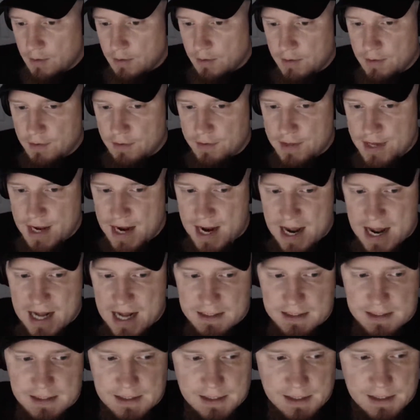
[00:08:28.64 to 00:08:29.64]

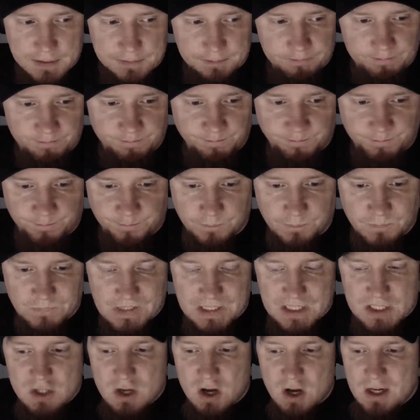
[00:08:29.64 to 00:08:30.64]
that
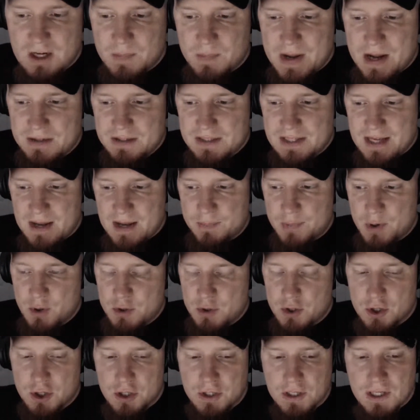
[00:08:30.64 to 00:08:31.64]
let's talk about tempo.
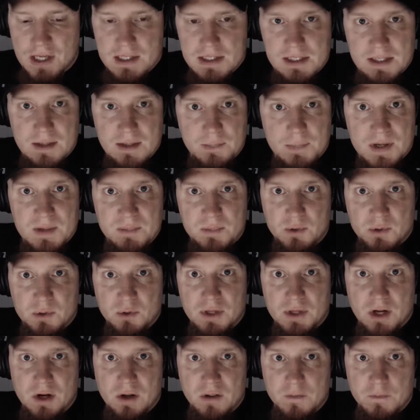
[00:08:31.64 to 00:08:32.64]
You're going to get some people who
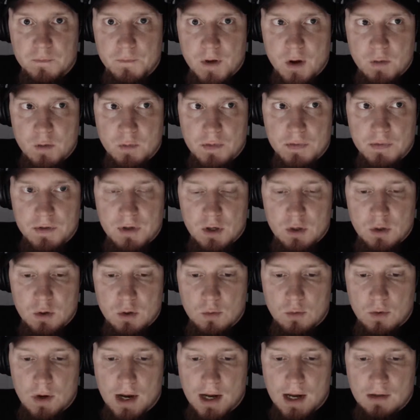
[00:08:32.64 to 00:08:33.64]
get on the phone with
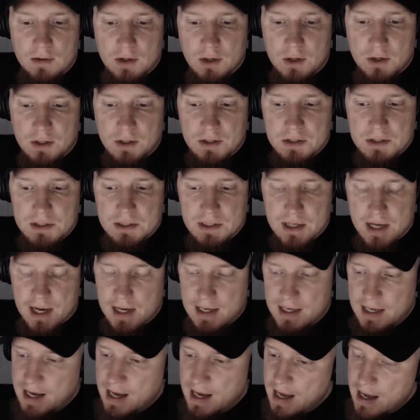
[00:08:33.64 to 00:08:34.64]
you and they're going to say,
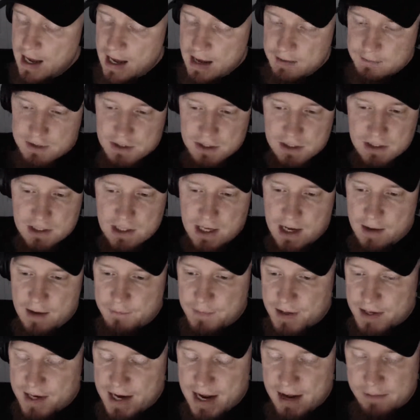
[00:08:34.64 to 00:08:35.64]
yeah,
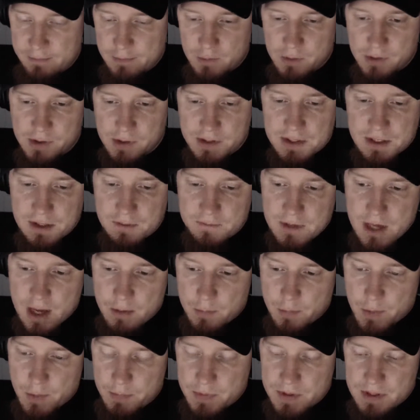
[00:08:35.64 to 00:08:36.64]
I've been having a really tough
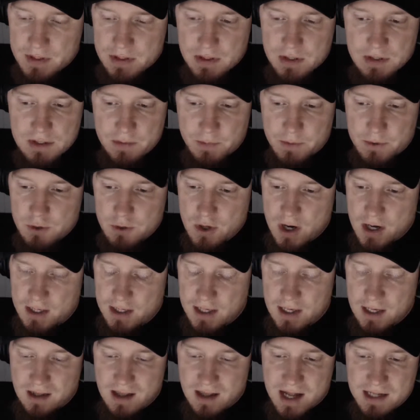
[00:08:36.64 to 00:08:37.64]
time in my business. I've been trying to
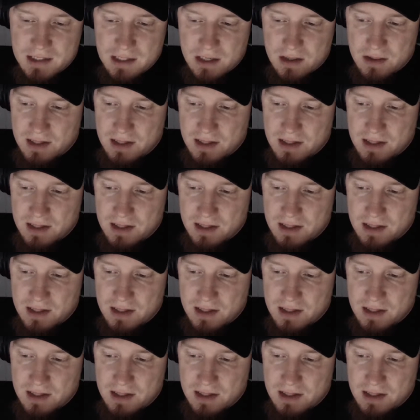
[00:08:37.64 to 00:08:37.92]
get a lot